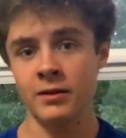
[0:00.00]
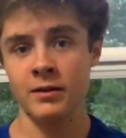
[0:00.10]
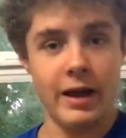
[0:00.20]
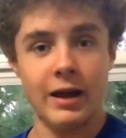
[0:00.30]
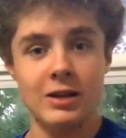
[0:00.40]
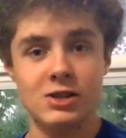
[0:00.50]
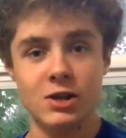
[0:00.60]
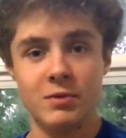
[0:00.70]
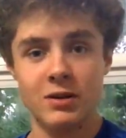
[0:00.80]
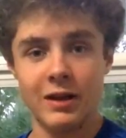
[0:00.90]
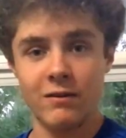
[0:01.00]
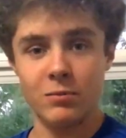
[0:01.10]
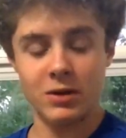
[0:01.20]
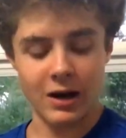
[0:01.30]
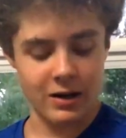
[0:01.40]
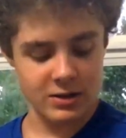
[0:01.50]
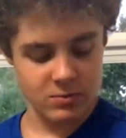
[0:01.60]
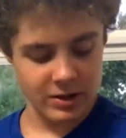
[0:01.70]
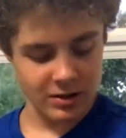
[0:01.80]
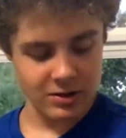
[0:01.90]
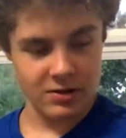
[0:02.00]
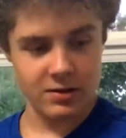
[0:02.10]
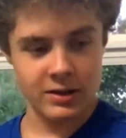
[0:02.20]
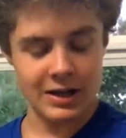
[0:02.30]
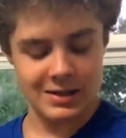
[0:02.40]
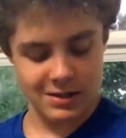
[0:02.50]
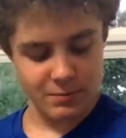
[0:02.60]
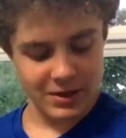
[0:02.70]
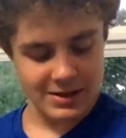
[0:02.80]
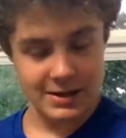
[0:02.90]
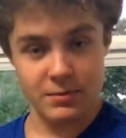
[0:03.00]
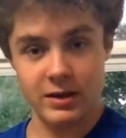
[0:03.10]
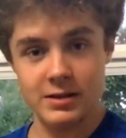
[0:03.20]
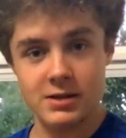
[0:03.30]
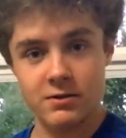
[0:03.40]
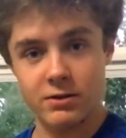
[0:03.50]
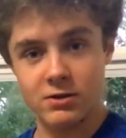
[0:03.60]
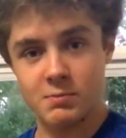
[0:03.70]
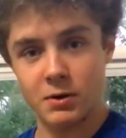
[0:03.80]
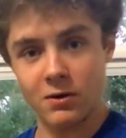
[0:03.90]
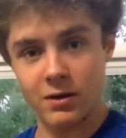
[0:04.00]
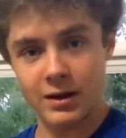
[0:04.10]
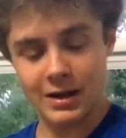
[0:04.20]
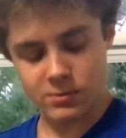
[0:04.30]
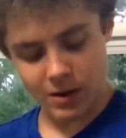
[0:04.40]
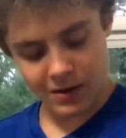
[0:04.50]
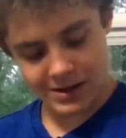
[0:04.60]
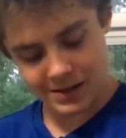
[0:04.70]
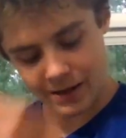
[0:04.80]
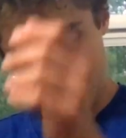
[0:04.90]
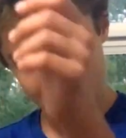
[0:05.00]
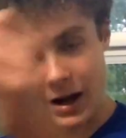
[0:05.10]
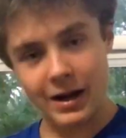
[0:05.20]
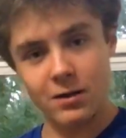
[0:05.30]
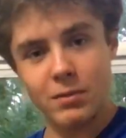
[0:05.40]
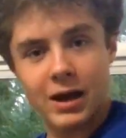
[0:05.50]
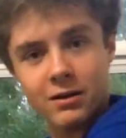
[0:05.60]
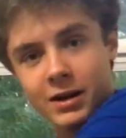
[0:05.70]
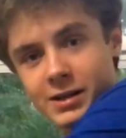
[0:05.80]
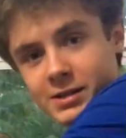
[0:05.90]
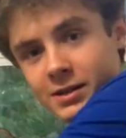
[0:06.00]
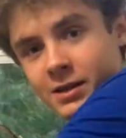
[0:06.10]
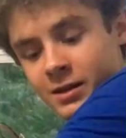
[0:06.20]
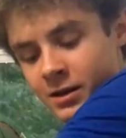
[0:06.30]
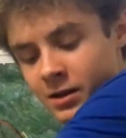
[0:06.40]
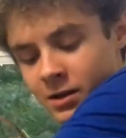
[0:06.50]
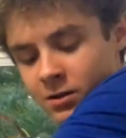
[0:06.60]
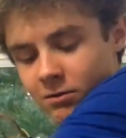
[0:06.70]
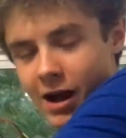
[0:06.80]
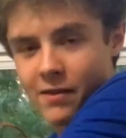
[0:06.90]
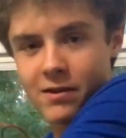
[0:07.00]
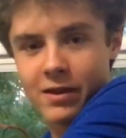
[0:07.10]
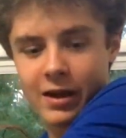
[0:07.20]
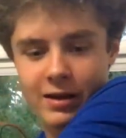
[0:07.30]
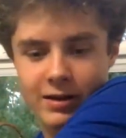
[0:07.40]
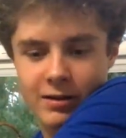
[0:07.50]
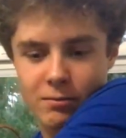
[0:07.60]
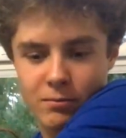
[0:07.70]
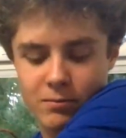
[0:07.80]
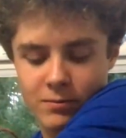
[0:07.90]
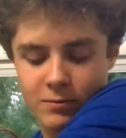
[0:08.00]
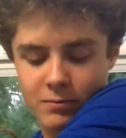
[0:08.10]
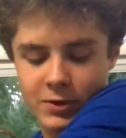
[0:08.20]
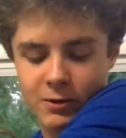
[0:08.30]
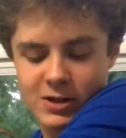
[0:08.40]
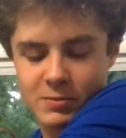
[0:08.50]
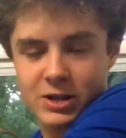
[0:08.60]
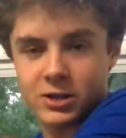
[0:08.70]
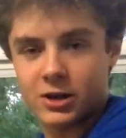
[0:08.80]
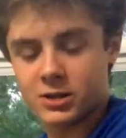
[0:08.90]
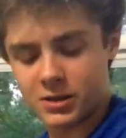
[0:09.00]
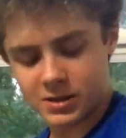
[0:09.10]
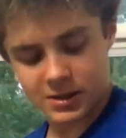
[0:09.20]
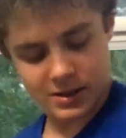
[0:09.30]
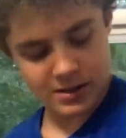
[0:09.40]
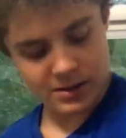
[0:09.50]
A consumer-level product would include custom PCBs to reduce bulk, as well as lithium-ion batteries, rather than USB chargers.